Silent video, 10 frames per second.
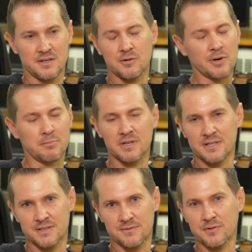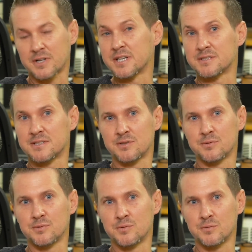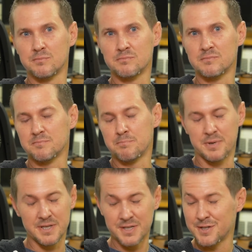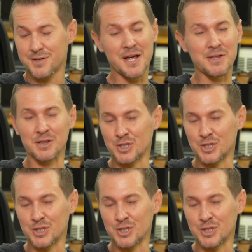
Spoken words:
a great place for kids to be here and